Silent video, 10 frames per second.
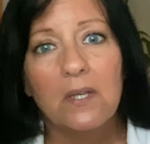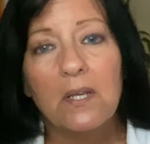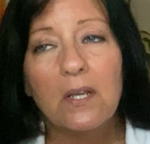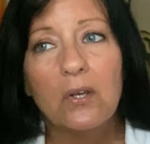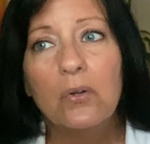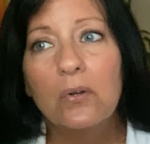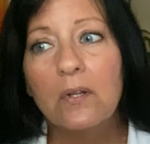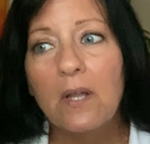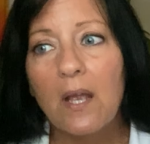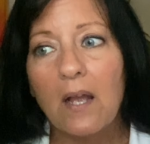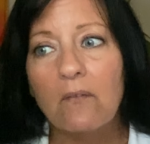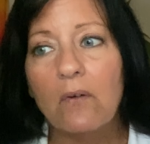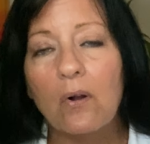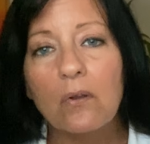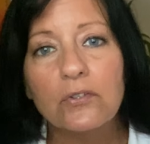It could have
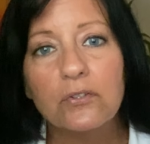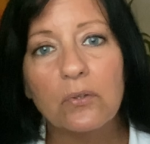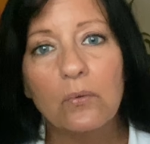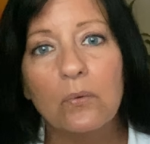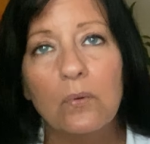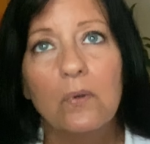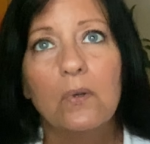also